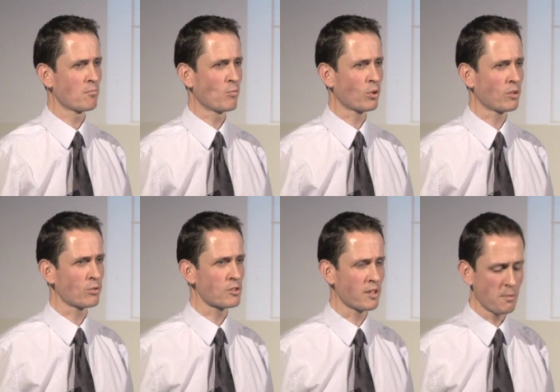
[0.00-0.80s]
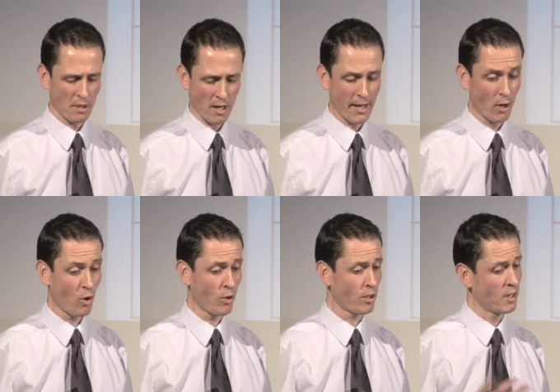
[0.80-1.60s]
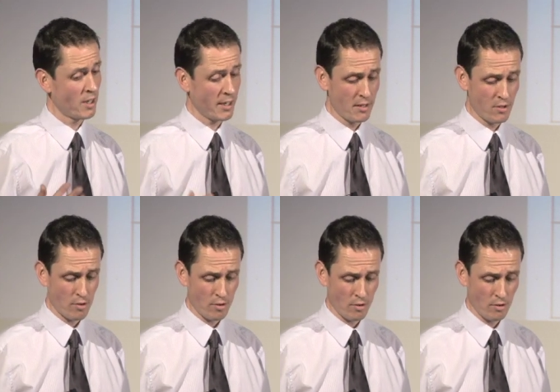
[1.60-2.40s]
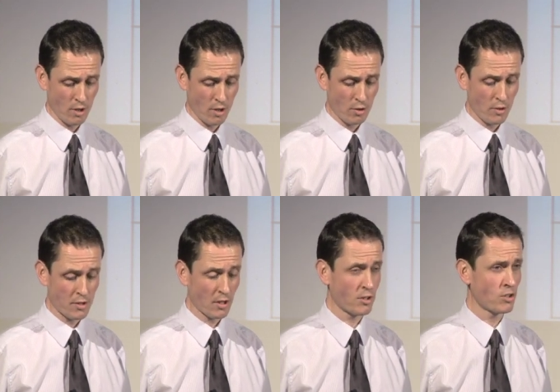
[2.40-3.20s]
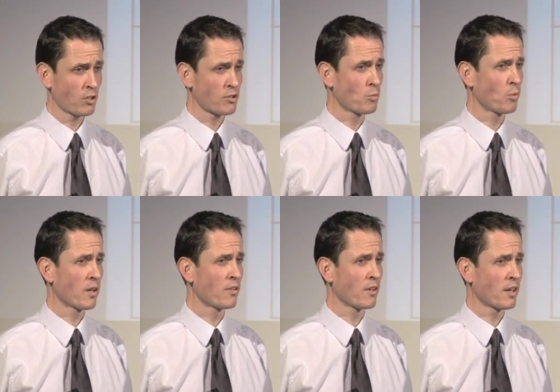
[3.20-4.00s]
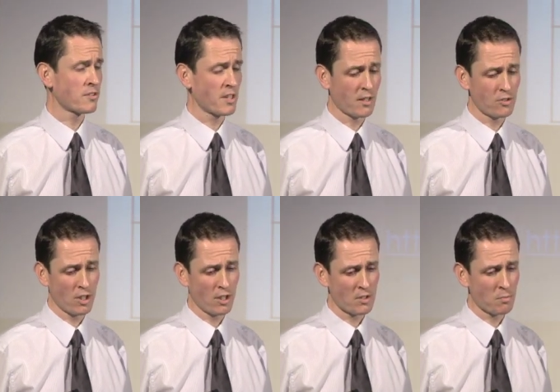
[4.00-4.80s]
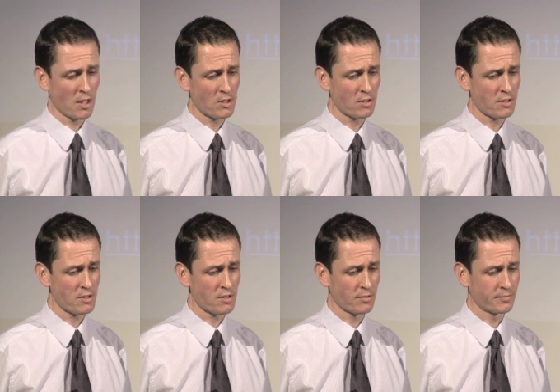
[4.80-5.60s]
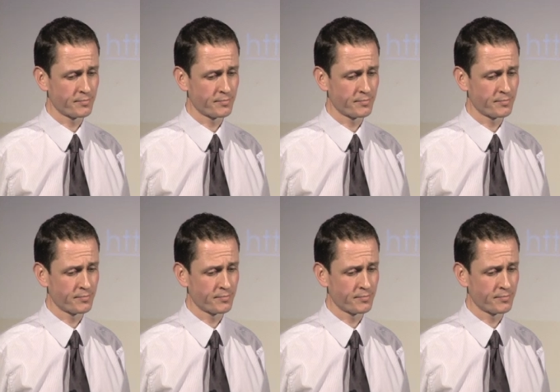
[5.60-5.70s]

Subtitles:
more closely keep an eye, or I need to do this in conjunction with a secondary care specialist.